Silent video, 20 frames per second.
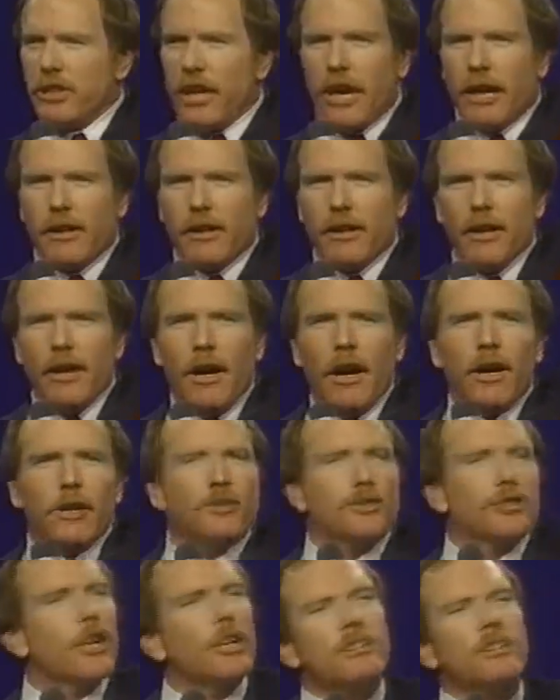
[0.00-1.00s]
state,
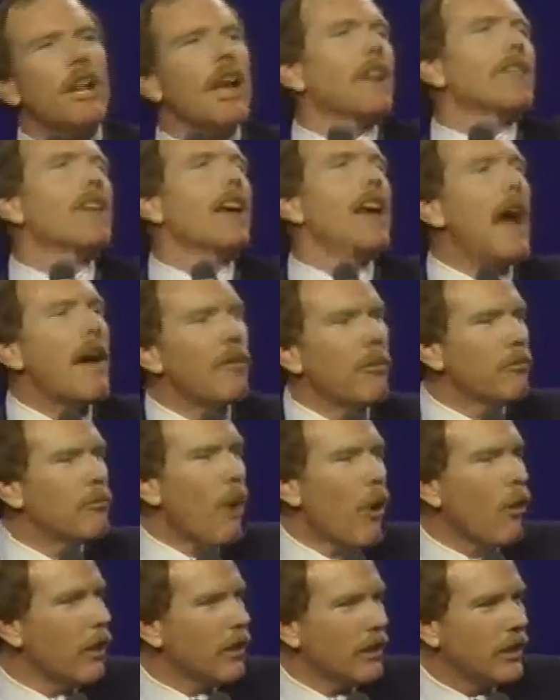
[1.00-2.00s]
just like they have in
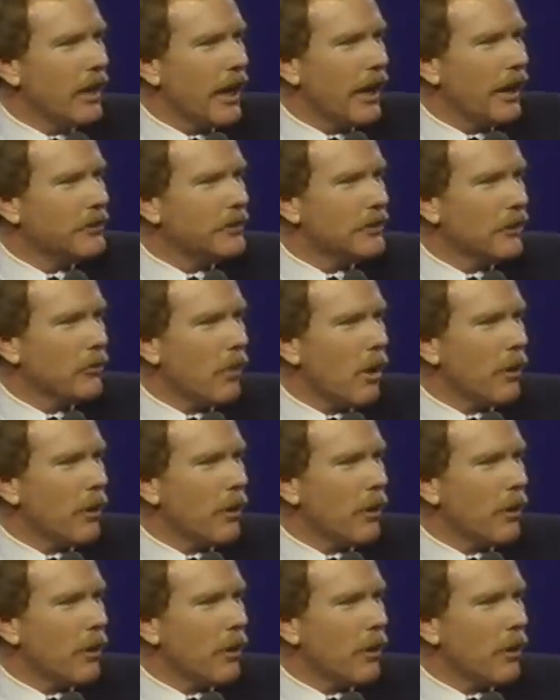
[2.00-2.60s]
Poland today. Isn't it